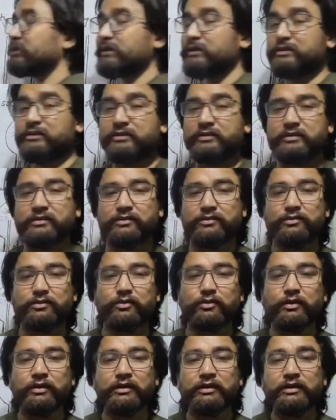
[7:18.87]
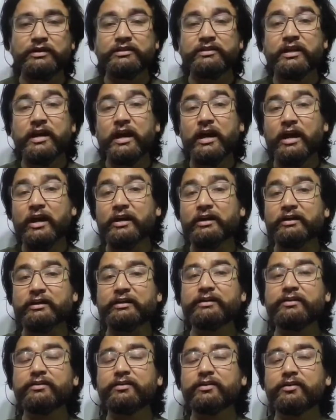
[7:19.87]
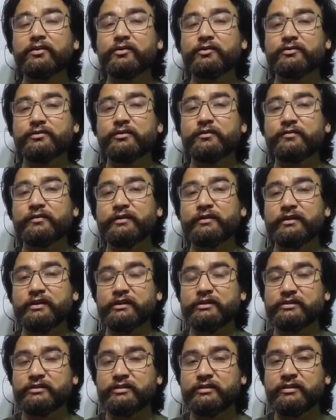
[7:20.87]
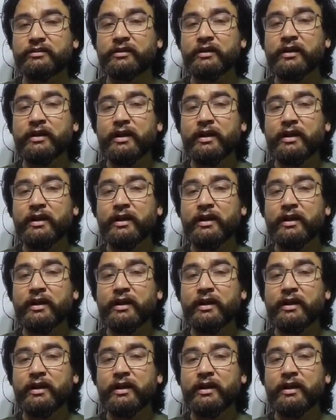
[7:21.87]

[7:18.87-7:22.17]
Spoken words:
nature. So it is highly corrosive in nature,